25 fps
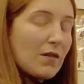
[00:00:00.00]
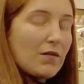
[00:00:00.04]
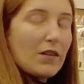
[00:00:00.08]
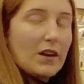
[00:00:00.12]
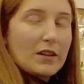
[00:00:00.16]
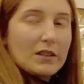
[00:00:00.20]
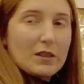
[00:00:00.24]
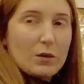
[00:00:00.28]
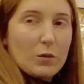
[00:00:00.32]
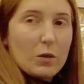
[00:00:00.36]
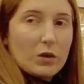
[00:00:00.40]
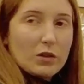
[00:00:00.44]
hip
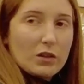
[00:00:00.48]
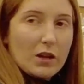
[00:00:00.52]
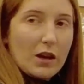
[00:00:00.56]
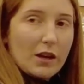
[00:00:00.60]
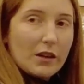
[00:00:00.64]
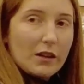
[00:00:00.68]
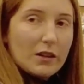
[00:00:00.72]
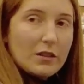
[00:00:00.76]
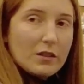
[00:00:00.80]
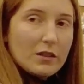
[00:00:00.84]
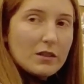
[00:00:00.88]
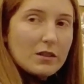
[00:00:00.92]
flexor quad
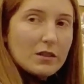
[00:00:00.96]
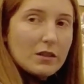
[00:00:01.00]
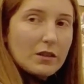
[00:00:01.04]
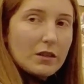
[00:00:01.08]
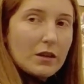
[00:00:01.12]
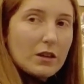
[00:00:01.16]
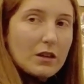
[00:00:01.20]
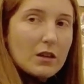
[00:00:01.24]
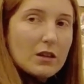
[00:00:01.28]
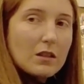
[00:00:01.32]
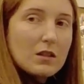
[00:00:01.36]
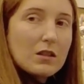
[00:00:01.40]
tightness,
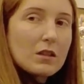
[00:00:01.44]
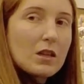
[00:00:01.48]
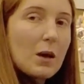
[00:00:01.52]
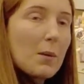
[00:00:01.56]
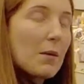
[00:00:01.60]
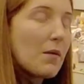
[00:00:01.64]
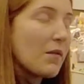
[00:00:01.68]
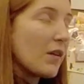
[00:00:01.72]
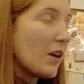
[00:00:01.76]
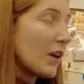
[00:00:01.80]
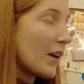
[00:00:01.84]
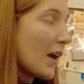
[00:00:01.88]

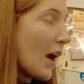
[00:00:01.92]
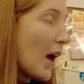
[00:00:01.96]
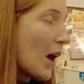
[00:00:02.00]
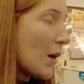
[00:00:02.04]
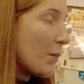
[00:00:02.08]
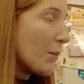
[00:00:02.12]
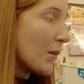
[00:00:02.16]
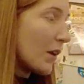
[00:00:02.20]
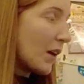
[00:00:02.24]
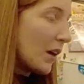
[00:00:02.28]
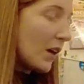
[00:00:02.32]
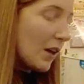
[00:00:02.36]
some of it
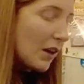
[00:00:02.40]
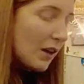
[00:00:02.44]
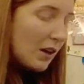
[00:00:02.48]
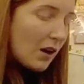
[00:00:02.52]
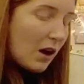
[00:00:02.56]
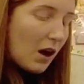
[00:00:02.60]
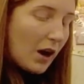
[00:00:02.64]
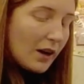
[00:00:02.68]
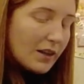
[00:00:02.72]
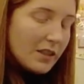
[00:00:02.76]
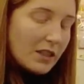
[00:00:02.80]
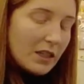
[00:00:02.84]
can be
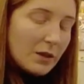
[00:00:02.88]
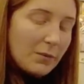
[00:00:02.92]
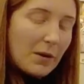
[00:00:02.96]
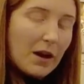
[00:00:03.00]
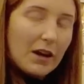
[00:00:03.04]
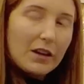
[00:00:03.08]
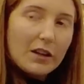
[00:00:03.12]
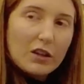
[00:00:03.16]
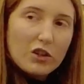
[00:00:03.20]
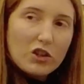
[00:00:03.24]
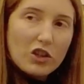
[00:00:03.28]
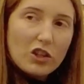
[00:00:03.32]
IT
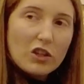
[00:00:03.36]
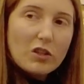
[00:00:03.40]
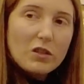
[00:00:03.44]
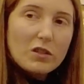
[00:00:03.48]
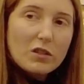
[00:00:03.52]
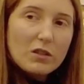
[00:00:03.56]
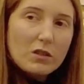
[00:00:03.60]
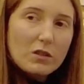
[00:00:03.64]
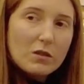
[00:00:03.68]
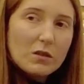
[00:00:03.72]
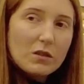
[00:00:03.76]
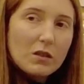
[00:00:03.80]
band
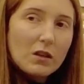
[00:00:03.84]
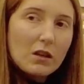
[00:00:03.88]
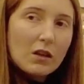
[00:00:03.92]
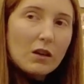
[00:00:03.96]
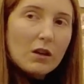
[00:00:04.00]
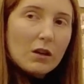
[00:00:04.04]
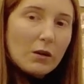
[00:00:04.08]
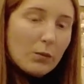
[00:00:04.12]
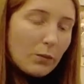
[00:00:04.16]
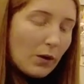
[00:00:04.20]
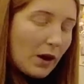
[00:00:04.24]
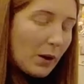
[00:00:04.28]
issues
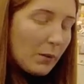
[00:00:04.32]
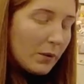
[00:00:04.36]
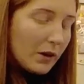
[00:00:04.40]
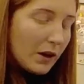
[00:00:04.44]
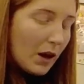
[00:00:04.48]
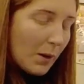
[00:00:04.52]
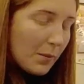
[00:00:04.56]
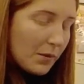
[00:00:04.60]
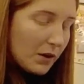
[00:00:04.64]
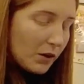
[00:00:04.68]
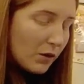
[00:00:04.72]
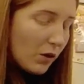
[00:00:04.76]
where
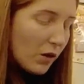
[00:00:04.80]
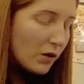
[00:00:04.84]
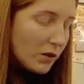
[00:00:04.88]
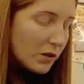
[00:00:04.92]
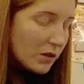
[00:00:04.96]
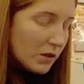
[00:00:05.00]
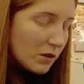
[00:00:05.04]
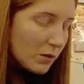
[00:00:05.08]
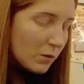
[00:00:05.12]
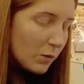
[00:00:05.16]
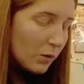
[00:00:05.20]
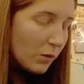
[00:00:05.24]
we're coming
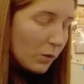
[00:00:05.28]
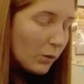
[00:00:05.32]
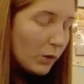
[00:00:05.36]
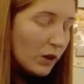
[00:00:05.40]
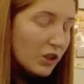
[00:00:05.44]
across,